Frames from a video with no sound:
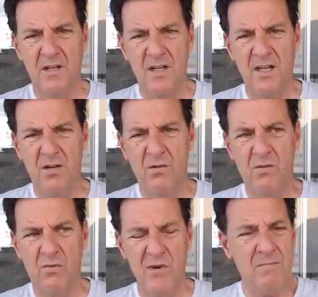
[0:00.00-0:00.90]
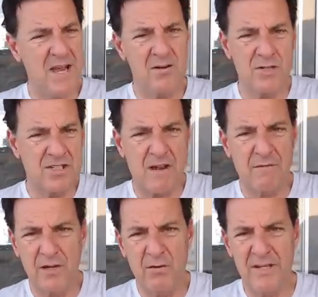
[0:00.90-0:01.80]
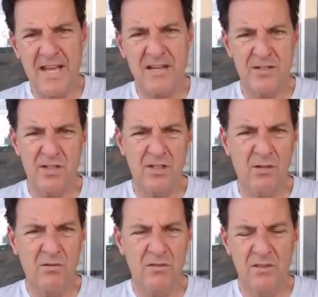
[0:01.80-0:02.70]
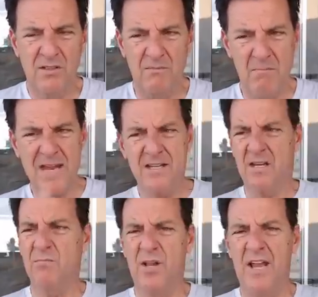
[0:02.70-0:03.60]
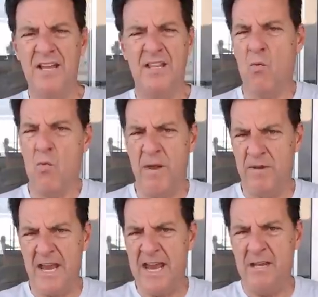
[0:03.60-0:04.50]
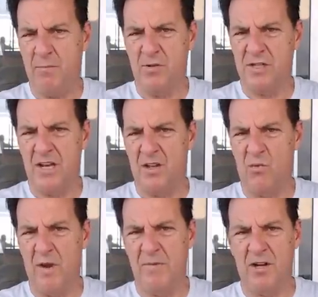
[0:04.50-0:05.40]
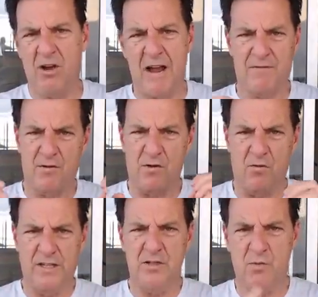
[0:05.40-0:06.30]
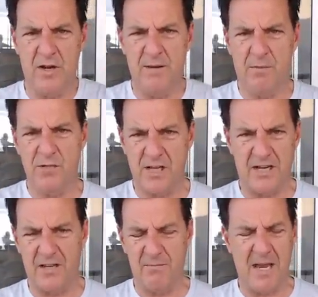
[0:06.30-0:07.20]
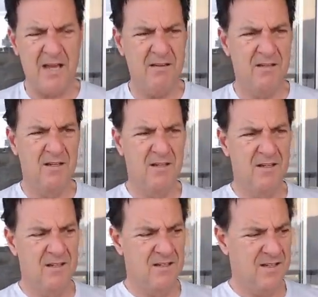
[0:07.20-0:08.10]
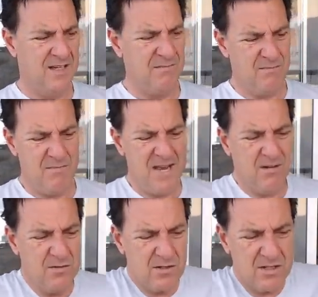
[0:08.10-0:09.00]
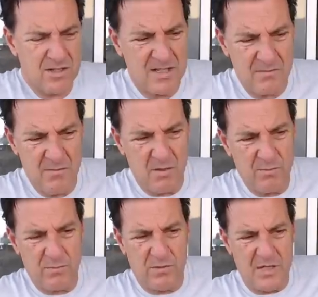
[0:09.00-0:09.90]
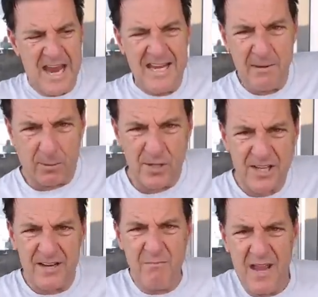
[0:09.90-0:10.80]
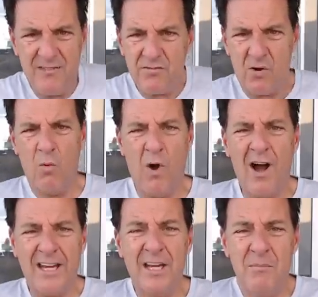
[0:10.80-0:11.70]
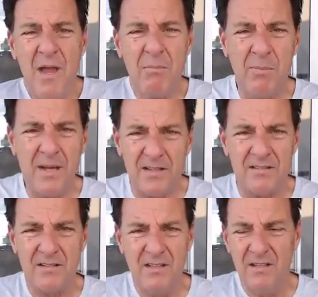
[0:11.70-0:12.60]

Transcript: You know, we men are suffering with that too. Men complain that women, 80% of the women are after only 20% of the men. And men are just, you know, 80% of men don't want commitment.